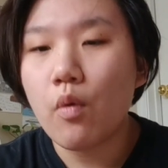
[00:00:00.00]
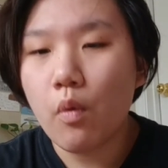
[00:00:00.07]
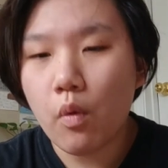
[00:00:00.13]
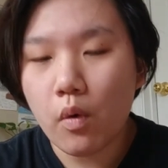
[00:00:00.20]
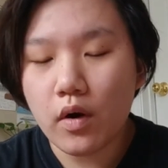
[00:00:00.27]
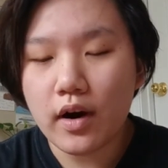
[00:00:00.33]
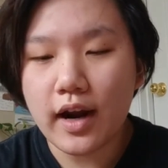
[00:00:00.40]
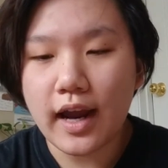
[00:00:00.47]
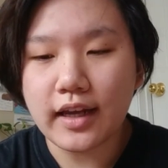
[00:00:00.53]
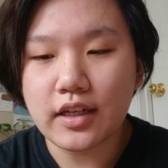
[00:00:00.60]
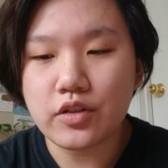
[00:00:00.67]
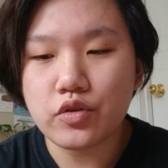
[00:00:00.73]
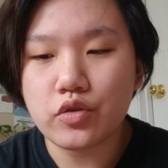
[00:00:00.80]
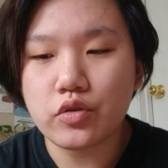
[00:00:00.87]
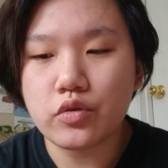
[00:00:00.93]
or I
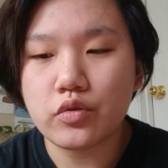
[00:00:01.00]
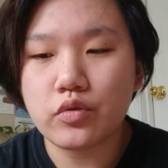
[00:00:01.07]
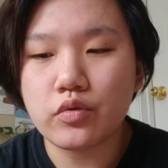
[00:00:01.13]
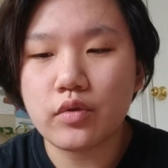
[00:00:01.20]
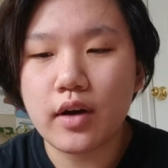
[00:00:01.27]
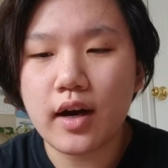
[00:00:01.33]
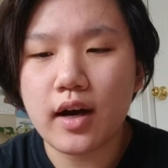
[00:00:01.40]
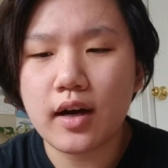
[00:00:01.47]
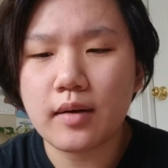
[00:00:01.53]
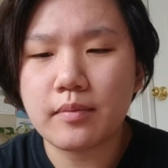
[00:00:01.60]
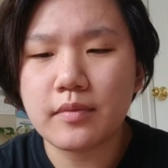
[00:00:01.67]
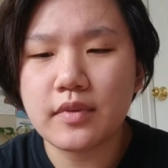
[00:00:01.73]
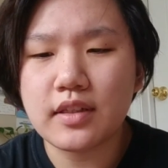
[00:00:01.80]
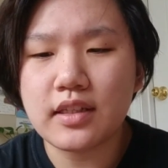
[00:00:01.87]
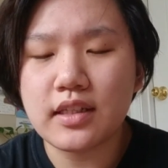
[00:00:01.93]
can do
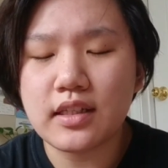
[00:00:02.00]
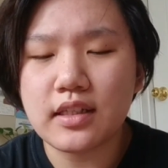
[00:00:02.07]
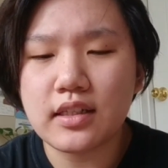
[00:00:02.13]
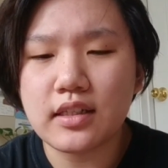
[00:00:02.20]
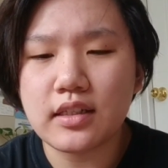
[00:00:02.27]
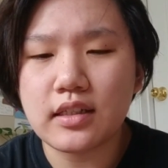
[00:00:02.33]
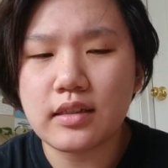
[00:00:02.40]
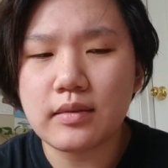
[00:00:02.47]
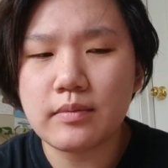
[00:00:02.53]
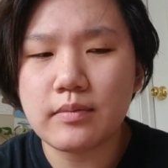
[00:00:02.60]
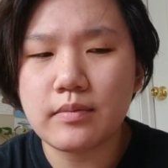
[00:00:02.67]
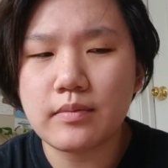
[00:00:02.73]
the